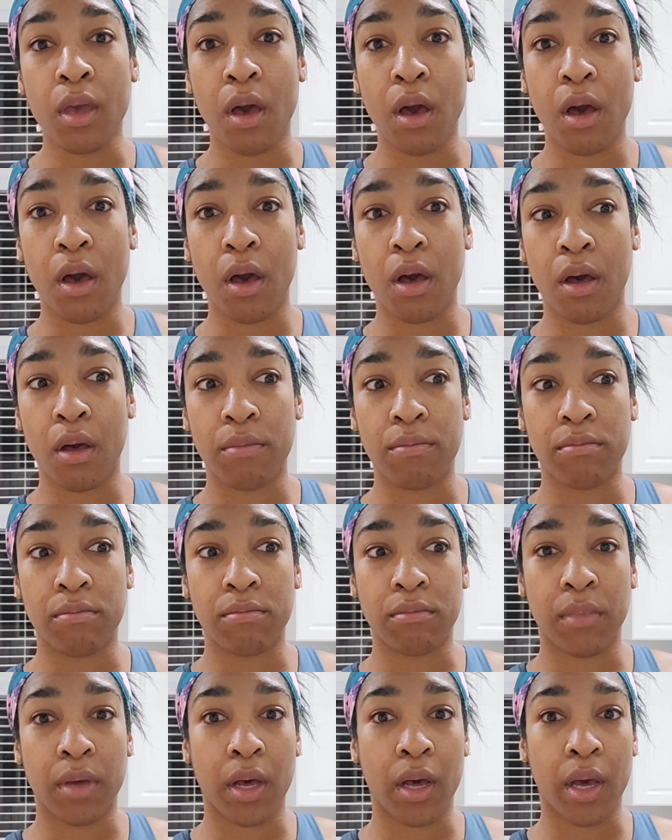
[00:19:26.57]

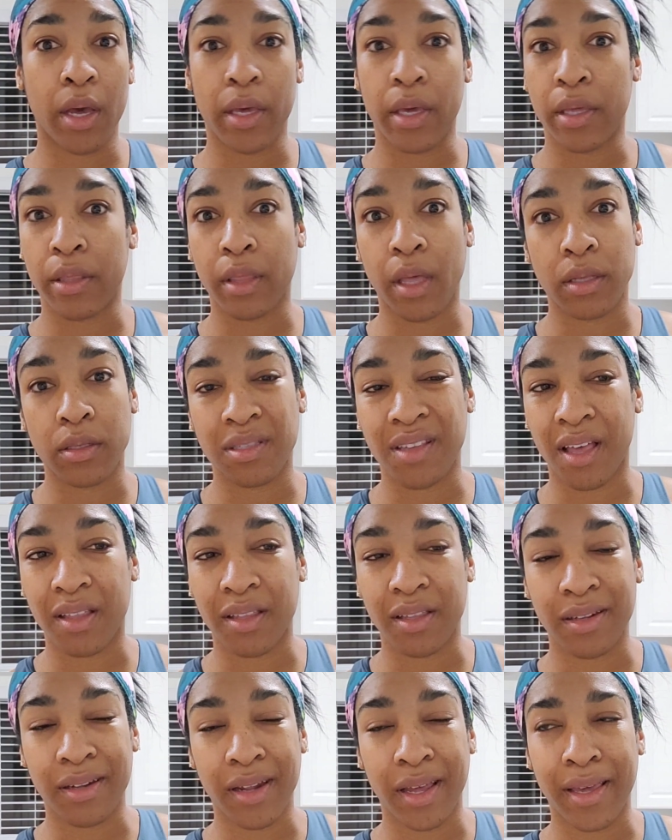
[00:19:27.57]
I ate that
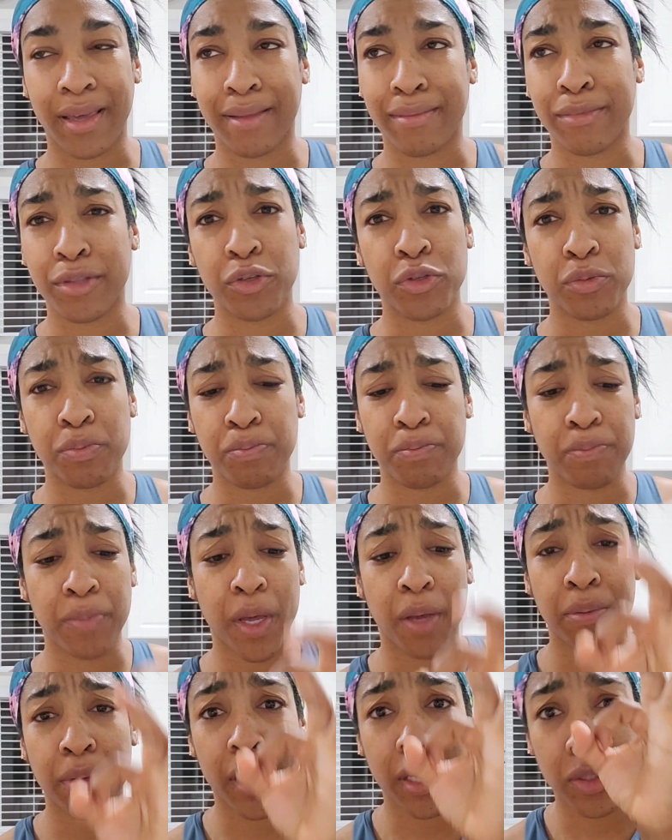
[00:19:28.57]
salad. I had the
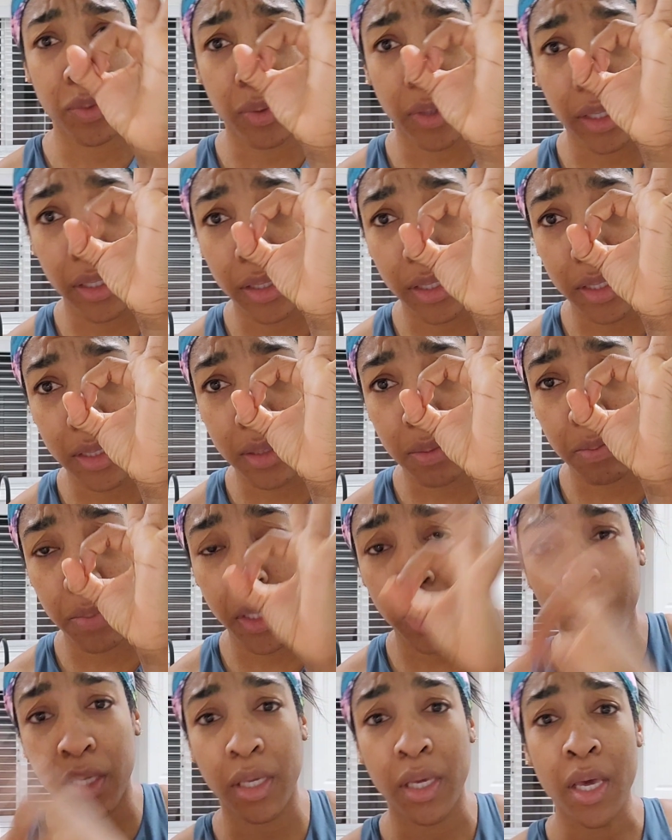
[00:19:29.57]
cupcakes were like this
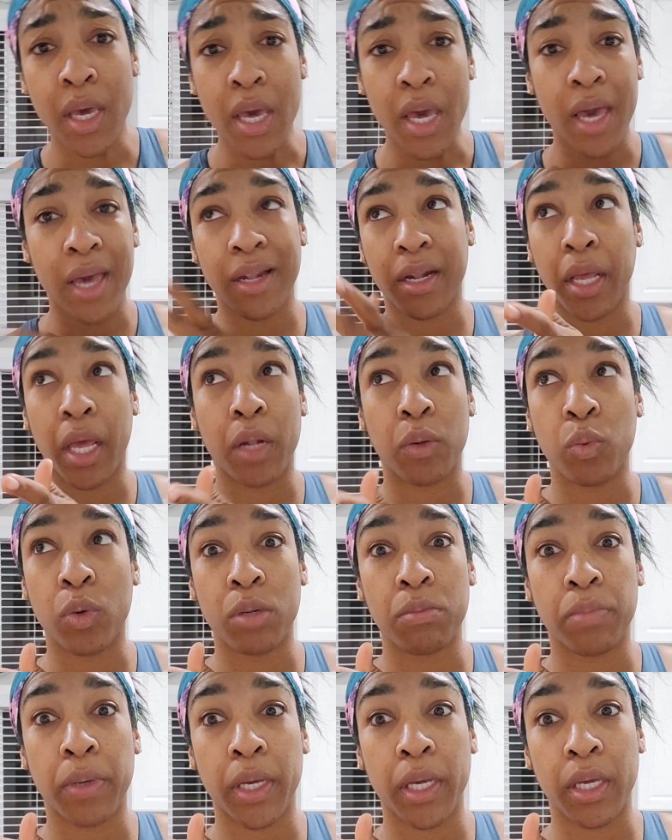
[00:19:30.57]
big, and I had
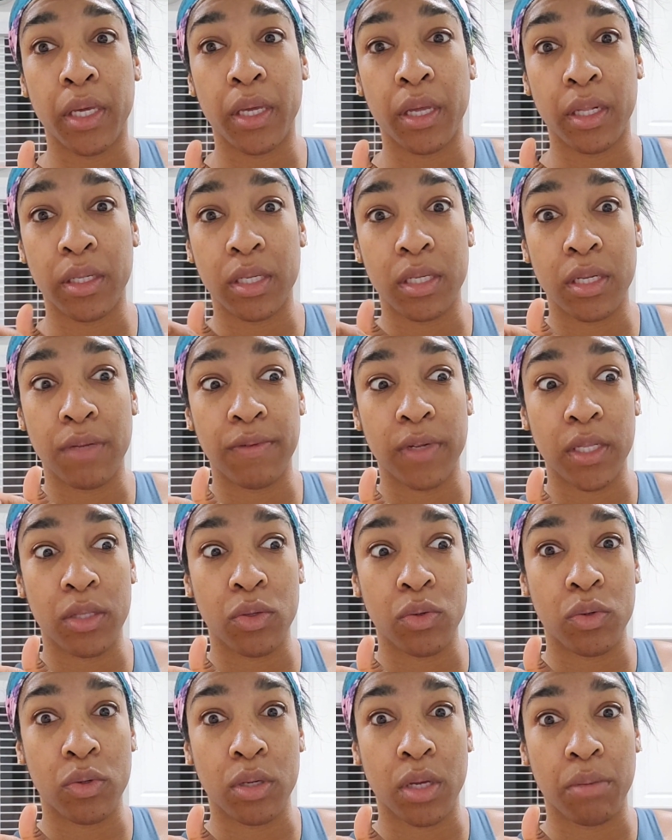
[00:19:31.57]
one bite. I didn't even eat
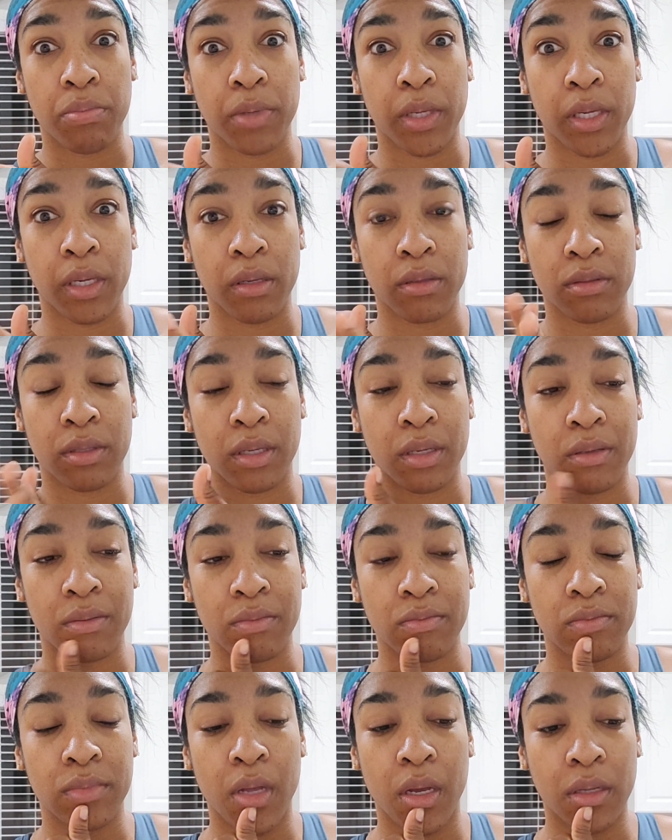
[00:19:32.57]
the whole cupcake. I was like,
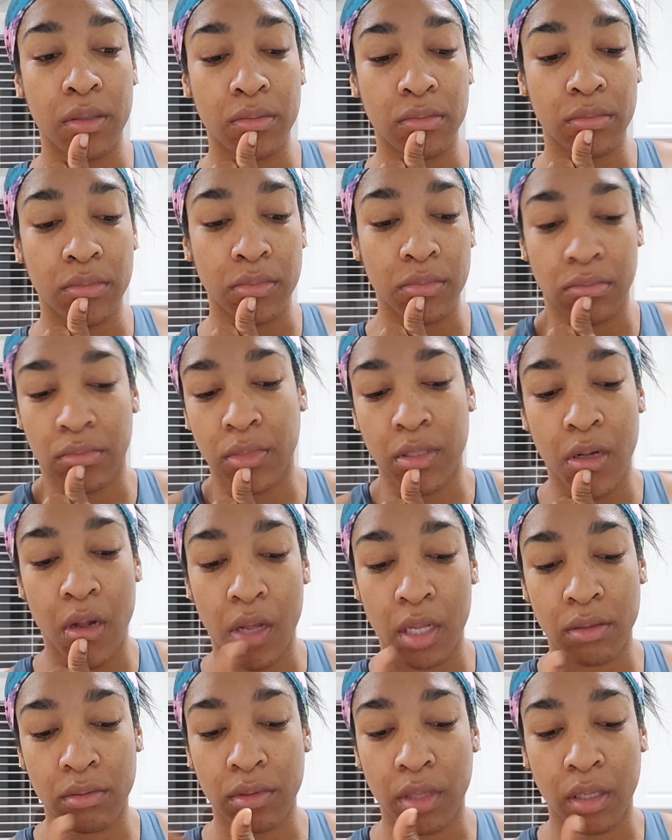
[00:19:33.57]
it's
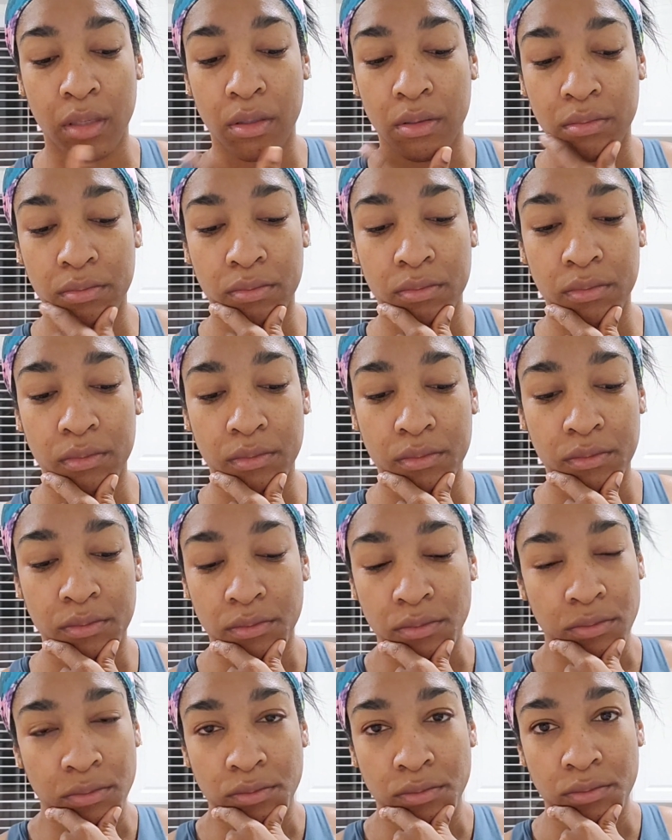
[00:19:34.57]
not like
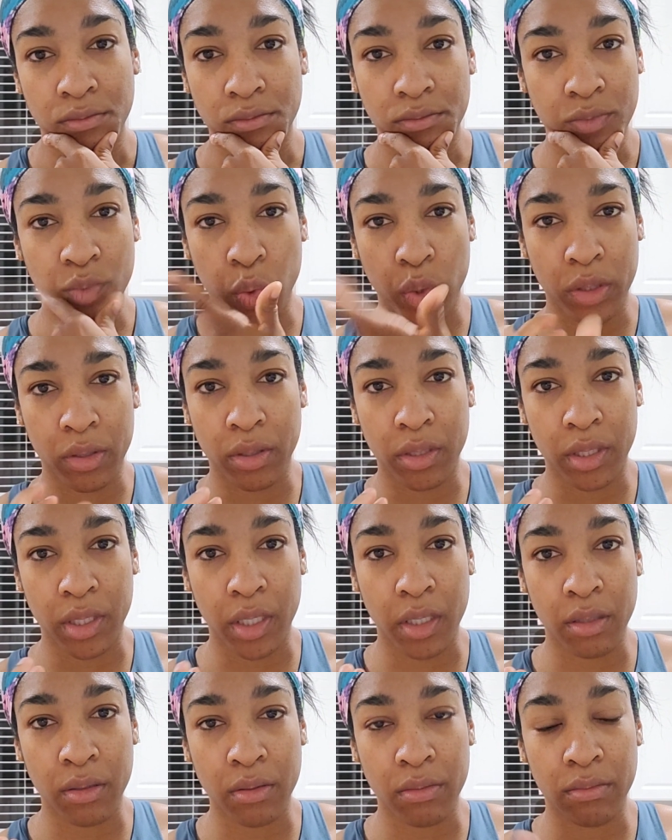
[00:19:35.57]
worth
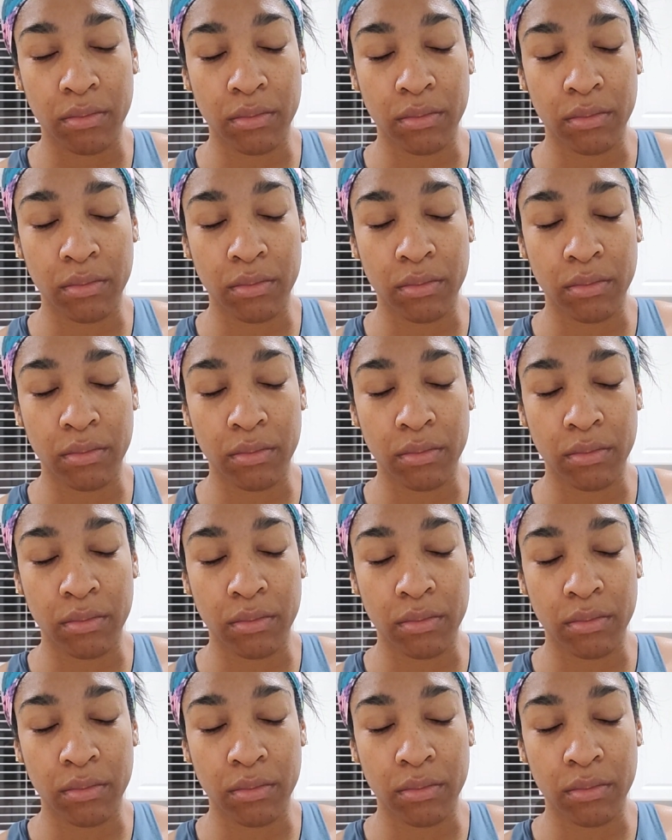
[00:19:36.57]
it,